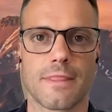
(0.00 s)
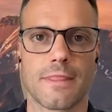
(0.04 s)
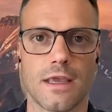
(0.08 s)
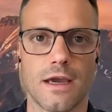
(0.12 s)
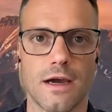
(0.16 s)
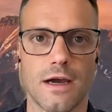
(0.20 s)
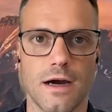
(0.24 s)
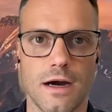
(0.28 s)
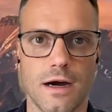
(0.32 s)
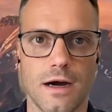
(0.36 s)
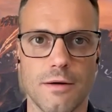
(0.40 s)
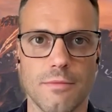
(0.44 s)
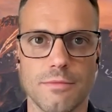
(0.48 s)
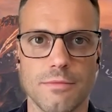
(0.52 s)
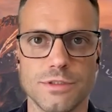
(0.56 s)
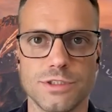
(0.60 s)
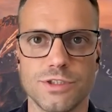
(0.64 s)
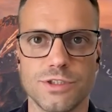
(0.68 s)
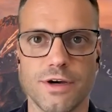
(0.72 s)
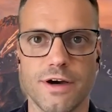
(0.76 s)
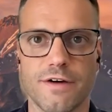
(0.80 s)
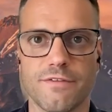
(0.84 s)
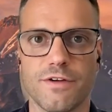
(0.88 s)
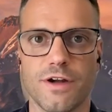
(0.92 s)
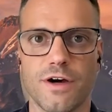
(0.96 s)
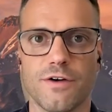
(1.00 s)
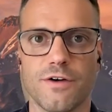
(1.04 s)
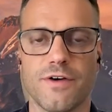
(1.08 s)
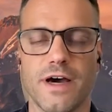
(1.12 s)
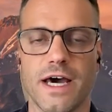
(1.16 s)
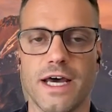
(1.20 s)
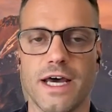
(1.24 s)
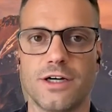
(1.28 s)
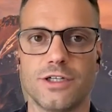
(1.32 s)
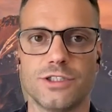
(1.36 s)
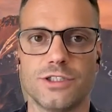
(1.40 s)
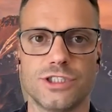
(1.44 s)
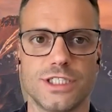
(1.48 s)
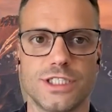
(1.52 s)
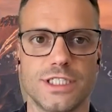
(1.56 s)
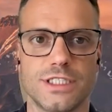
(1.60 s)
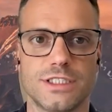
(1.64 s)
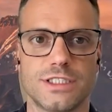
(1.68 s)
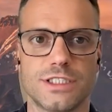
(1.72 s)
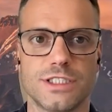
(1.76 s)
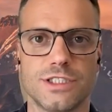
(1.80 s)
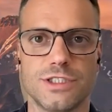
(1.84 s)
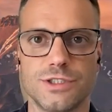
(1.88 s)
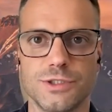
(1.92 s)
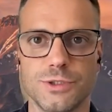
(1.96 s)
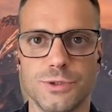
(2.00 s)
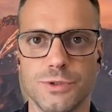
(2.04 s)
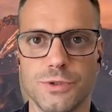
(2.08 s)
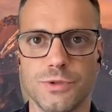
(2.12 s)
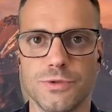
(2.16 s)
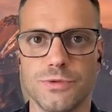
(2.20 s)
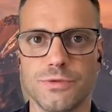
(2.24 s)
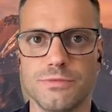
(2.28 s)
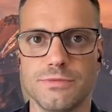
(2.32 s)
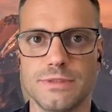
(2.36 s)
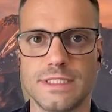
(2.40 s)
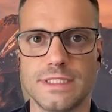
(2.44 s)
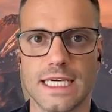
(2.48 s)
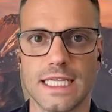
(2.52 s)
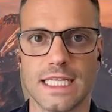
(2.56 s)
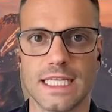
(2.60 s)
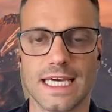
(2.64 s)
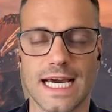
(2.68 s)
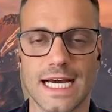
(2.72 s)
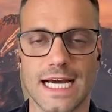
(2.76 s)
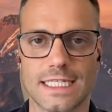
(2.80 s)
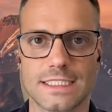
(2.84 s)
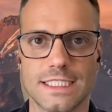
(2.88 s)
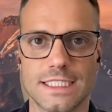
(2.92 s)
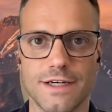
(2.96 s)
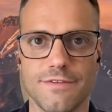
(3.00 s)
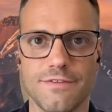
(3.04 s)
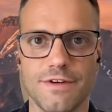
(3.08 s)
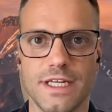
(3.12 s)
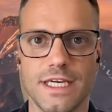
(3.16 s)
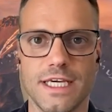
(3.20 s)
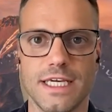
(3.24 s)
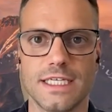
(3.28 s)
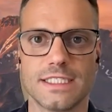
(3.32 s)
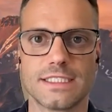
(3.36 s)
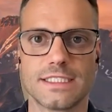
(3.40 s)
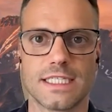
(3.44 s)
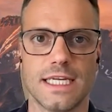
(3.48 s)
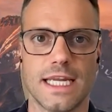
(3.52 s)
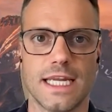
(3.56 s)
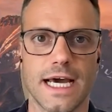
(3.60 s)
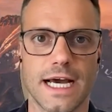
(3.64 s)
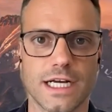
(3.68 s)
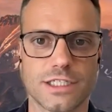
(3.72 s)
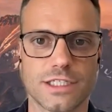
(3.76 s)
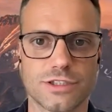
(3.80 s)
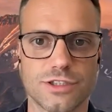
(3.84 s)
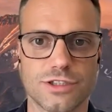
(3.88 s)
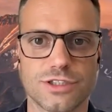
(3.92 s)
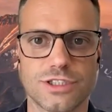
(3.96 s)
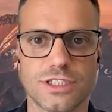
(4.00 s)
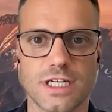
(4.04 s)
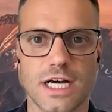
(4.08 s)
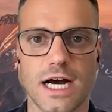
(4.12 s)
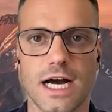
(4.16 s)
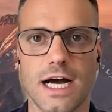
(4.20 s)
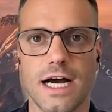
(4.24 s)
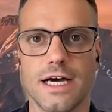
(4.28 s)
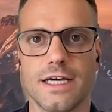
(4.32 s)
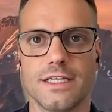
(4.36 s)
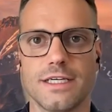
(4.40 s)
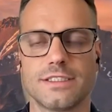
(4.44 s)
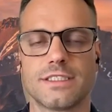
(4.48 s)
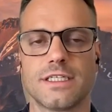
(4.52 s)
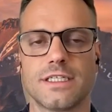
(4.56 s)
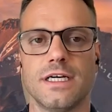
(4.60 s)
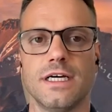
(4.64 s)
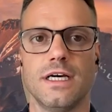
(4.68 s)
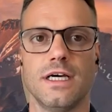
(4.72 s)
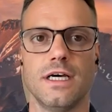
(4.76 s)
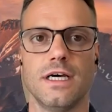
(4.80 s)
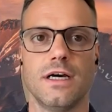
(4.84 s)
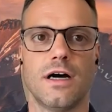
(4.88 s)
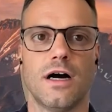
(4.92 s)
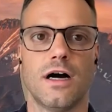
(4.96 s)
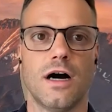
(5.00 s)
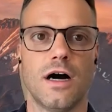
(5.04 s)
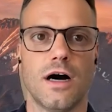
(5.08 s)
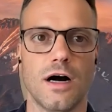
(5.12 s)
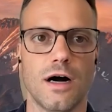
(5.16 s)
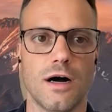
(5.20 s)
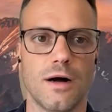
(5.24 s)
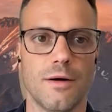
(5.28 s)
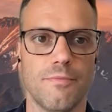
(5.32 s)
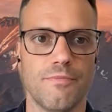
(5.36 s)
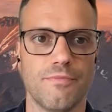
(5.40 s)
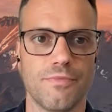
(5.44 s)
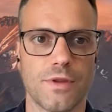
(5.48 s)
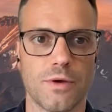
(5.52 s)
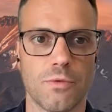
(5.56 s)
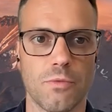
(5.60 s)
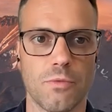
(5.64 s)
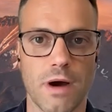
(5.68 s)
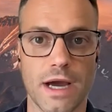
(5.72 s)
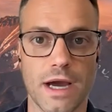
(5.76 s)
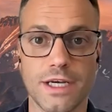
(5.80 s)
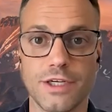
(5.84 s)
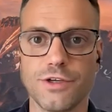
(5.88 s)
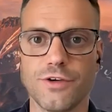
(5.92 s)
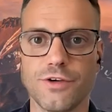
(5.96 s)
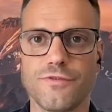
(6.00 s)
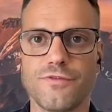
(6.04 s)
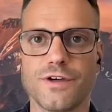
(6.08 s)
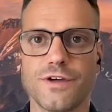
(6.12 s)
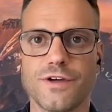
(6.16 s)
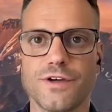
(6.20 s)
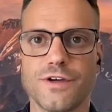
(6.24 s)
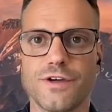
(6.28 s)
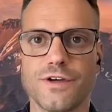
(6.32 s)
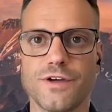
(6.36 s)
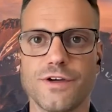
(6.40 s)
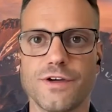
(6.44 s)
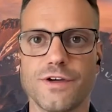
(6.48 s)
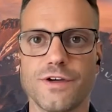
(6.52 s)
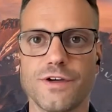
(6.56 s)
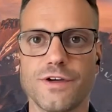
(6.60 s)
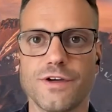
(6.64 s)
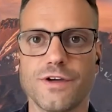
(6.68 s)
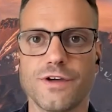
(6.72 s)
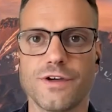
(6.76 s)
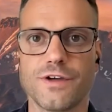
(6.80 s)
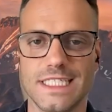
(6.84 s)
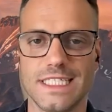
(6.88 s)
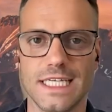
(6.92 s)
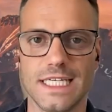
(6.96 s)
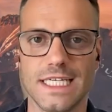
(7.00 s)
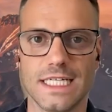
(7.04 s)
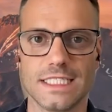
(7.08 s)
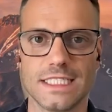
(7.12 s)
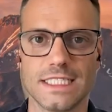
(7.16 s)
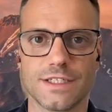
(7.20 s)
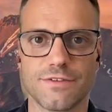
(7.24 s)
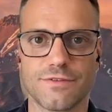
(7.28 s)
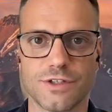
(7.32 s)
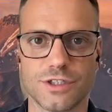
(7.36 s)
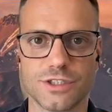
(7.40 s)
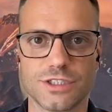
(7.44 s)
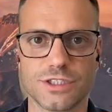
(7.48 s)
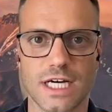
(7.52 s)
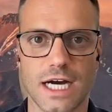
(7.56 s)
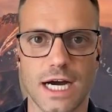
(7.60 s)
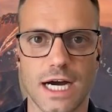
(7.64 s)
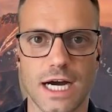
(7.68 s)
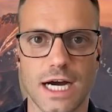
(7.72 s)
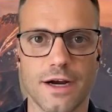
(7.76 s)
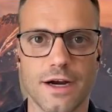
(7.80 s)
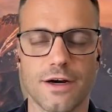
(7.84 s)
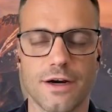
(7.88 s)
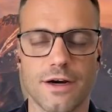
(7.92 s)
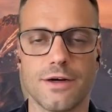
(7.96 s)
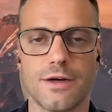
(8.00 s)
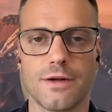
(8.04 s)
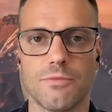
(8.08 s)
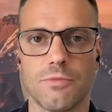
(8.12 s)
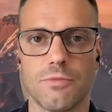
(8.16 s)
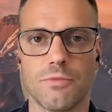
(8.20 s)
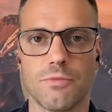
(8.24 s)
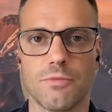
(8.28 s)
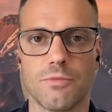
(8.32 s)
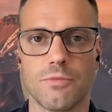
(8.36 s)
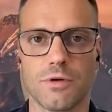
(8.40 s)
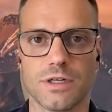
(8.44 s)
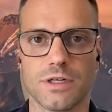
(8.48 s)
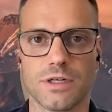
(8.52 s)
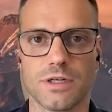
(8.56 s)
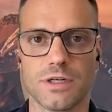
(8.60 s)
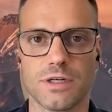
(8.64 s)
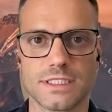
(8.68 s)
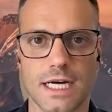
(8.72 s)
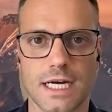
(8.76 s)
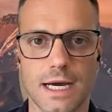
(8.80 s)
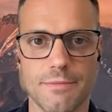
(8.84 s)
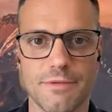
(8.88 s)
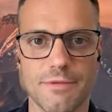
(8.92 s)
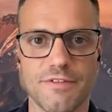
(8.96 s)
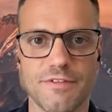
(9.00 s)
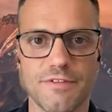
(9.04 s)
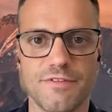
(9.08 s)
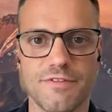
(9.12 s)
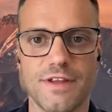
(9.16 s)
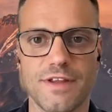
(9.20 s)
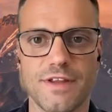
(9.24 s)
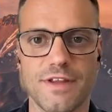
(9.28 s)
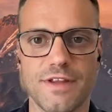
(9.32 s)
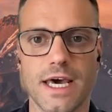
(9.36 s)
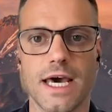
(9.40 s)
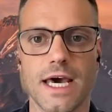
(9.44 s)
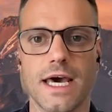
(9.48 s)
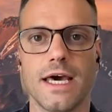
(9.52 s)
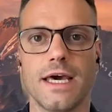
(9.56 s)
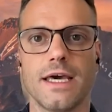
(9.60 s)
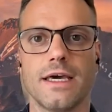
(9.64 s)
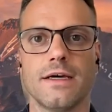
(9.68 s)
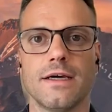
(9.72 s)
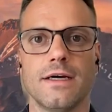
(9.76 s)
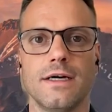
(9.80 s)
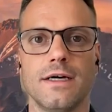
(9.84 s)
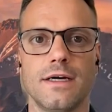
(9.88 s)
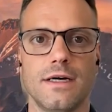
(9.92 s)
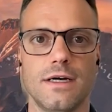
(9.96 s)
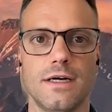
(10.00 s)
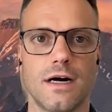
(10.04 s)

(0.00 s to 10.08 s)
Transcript: Um, do you have enough energy to do daily activities and exercise? Um, when do you feel fatigued? If you're tired, what time of day?